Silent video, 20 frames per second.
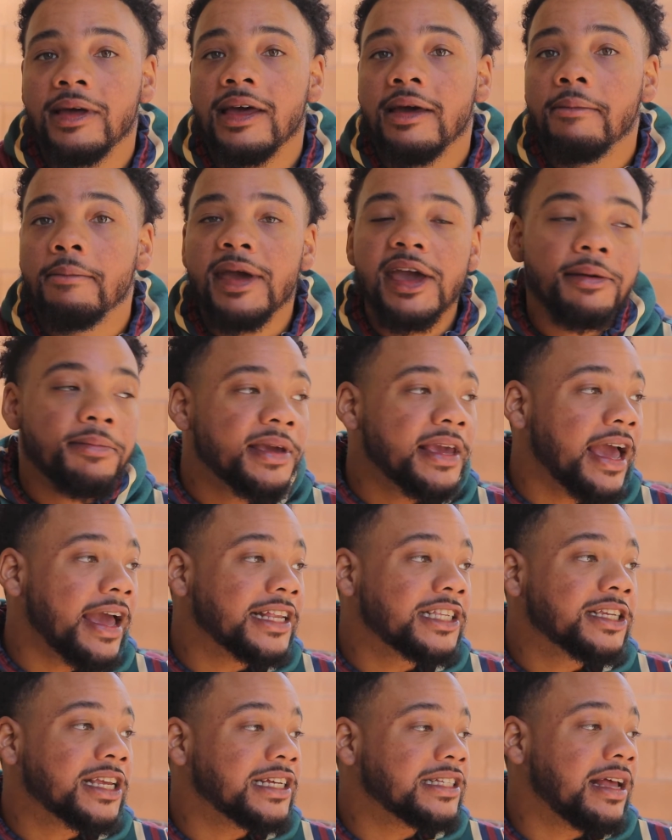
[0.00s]
Maybe it's
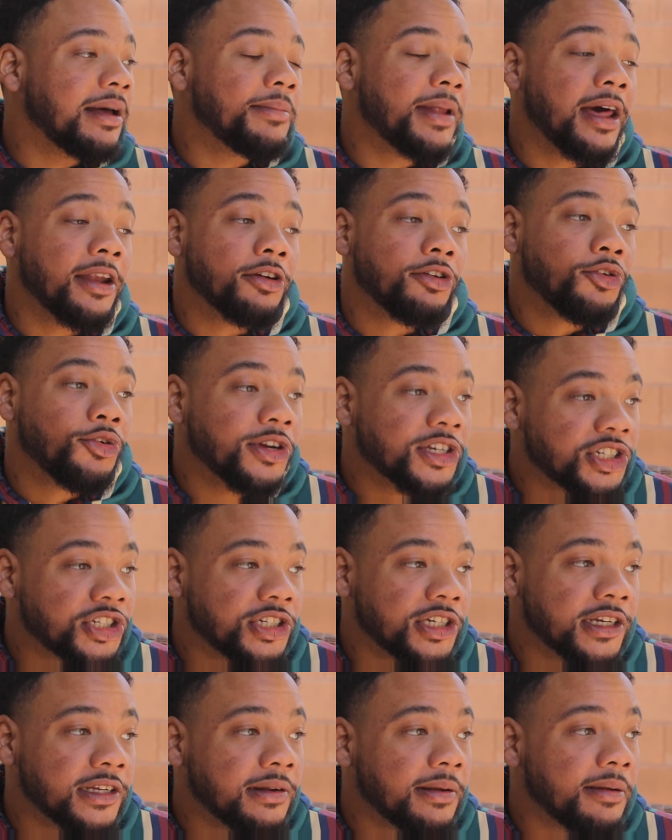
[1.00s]
because I'm not a
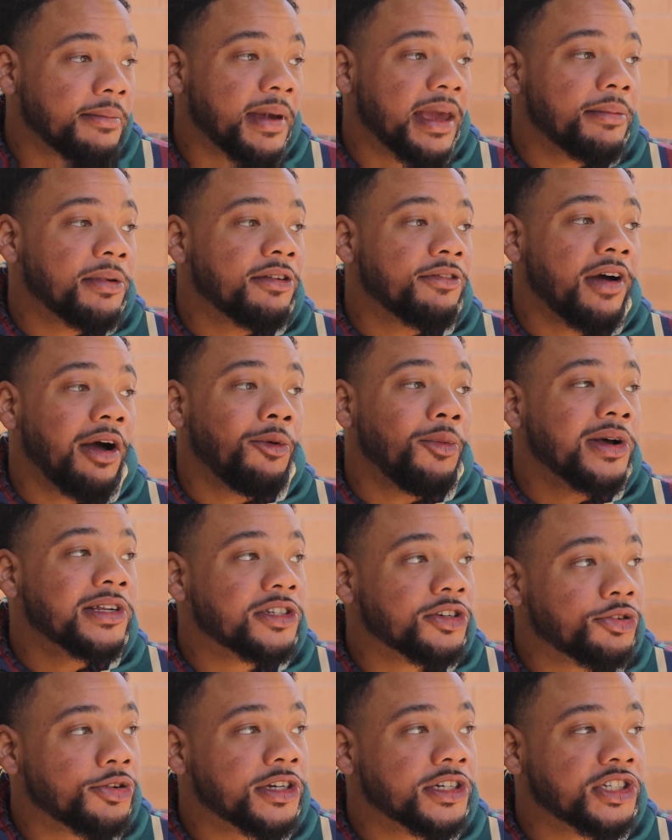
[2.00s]
Christian, and maybe if I was a
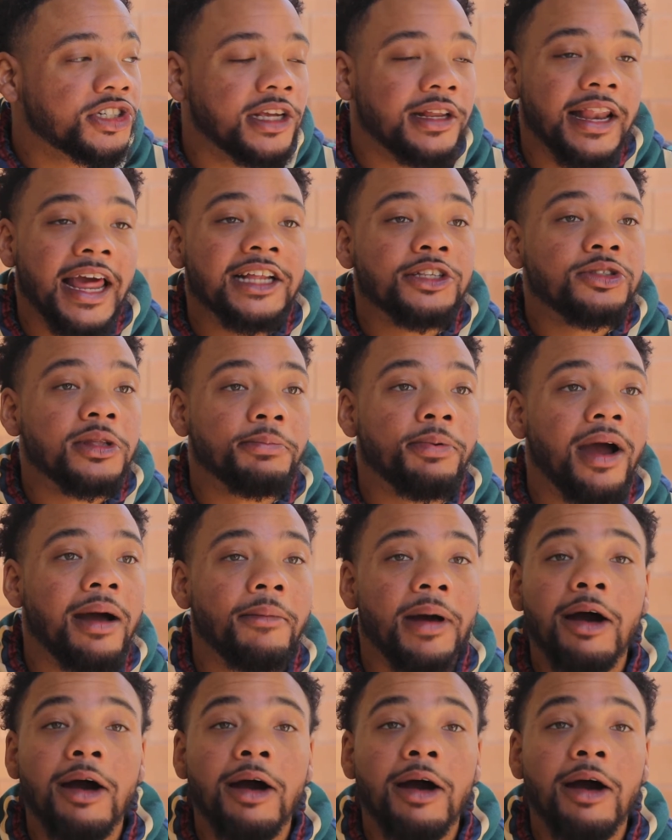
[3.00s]
Christian, that's the problem.